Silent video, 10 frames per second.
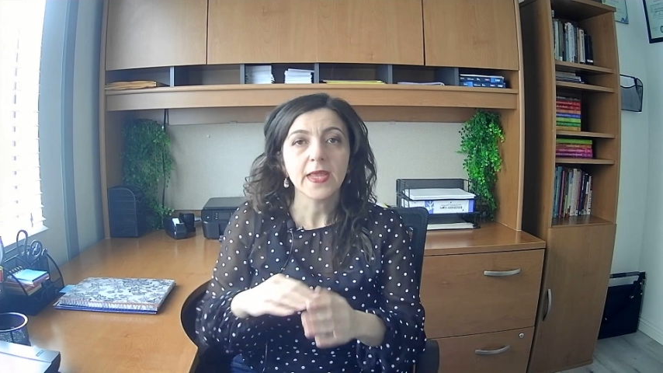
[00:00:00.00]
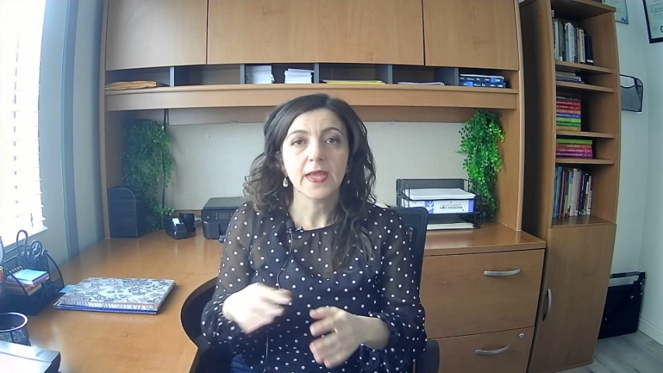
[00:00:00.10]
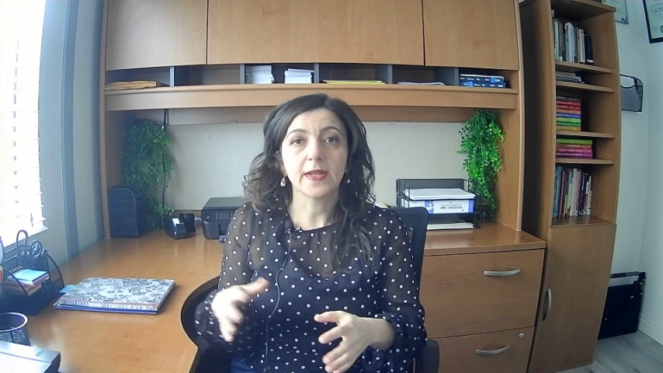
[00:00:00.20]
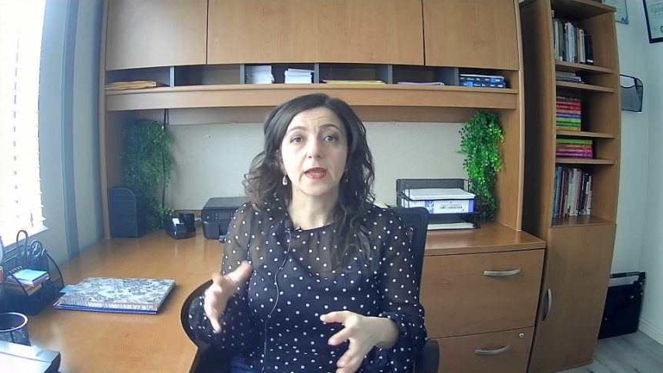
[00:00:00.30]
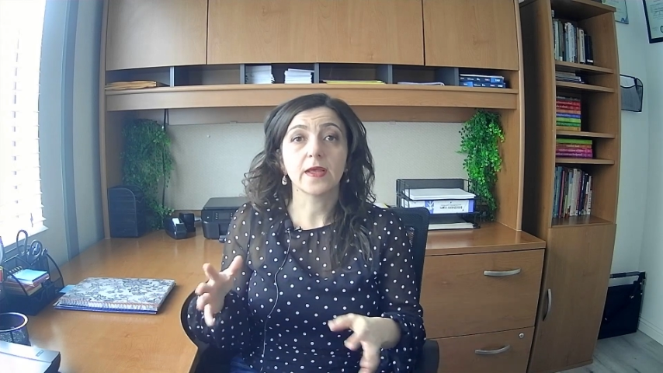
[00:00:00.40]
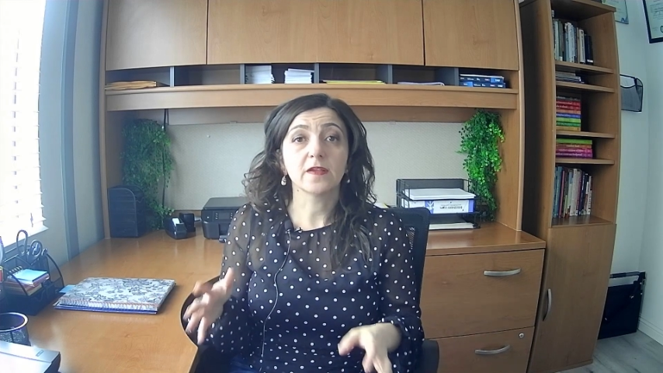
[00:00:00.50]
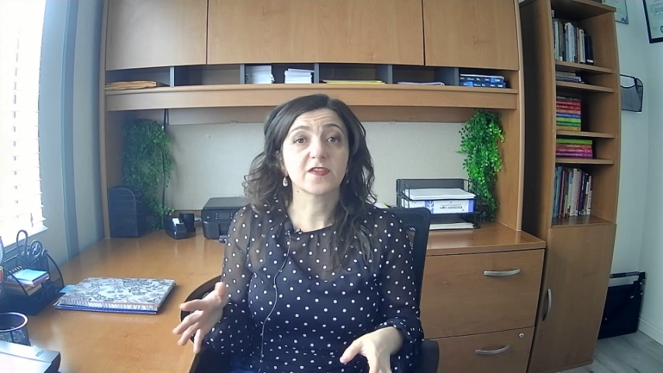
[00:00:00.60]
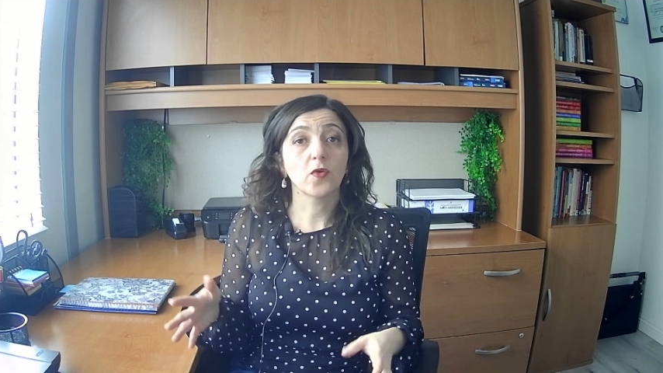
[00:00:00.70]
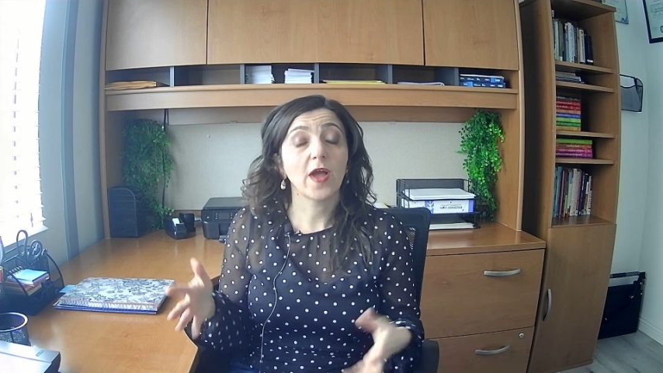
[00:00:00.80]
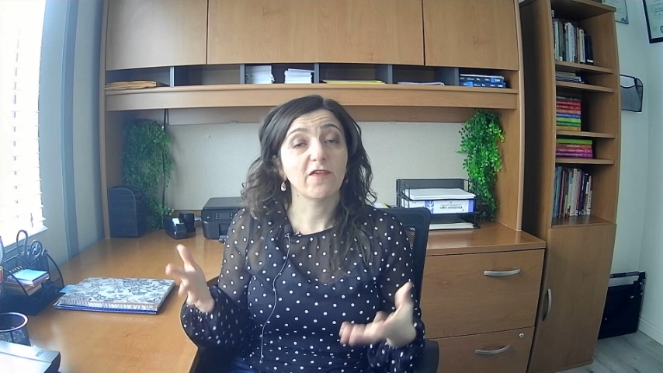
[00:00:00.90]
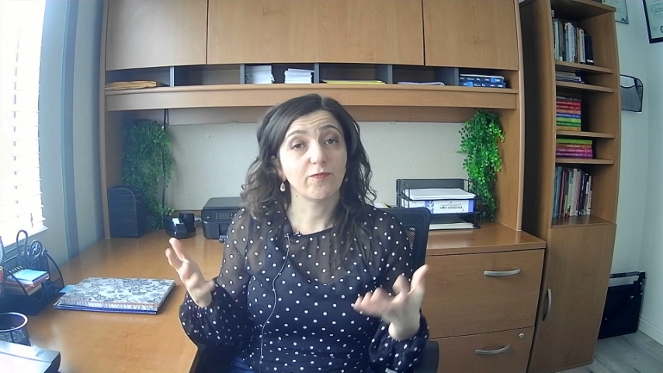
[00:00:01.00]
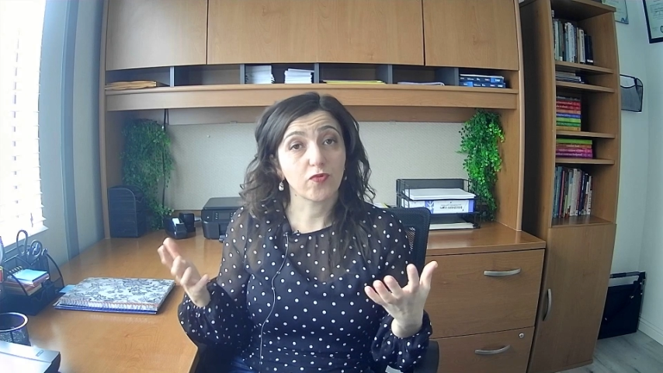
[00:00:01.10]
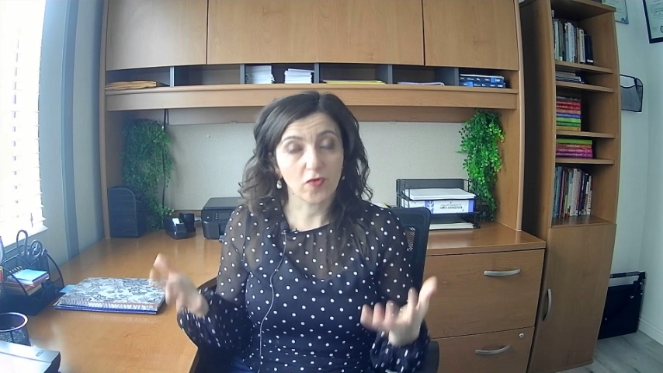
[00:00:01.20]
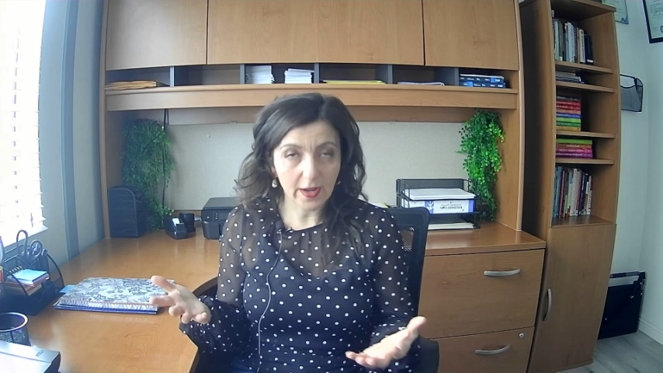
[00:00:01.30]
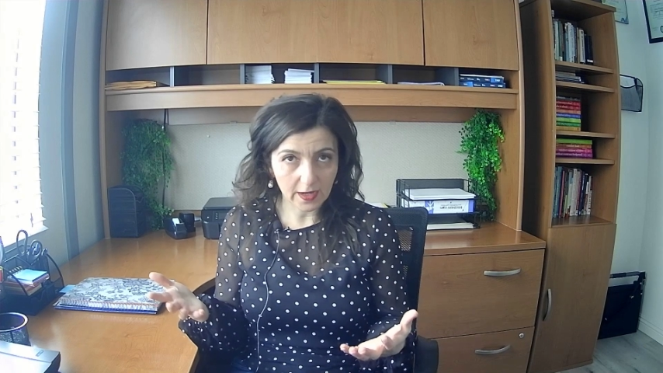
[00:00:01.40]
and I also have
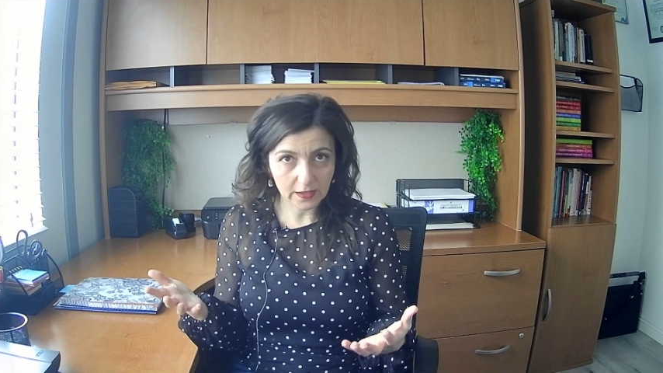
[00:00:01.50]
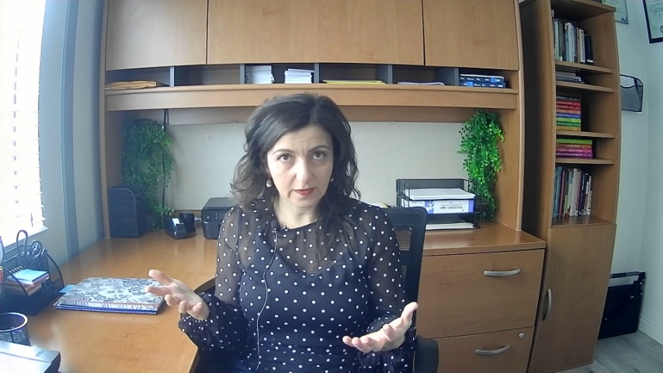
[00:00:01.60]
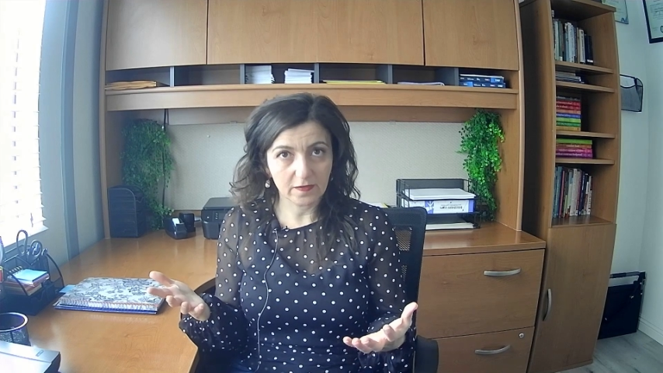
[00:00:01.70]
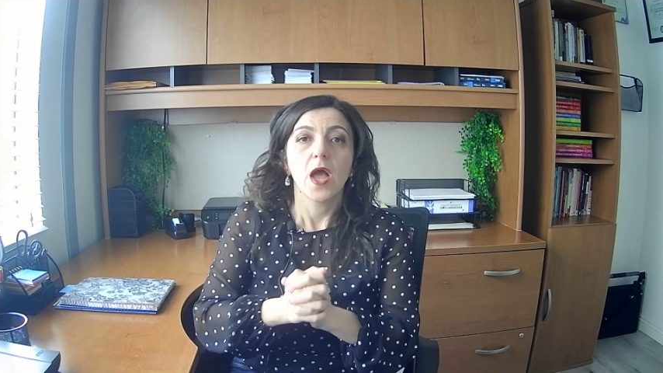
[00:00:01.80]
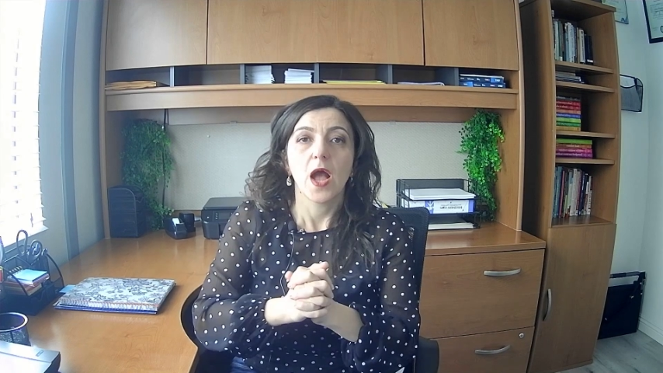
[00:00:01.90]
products.